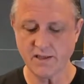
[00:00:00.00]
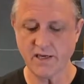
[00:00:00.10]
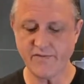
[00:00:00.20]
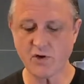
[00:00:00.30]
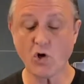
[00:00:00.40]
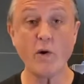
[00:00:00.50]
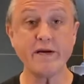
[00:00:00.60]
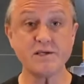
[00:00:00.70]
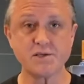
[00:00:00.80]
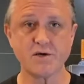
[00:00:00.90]
give it a quick
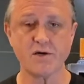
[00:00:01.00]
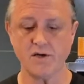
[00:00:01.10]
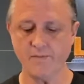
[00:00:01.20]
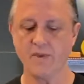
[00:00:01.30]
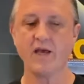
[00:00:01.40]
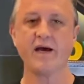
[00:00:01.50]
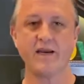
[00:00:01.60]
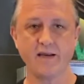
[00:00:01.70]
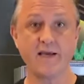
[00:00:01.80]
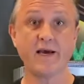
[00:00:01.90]
stir
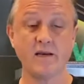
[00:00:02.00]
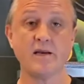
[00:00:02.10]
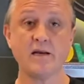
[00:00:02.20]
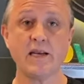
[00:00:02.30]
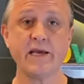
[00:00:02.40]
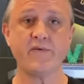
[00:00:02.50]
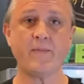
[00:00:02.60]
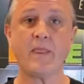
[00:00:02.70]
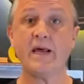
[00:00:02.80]
and again, leave it.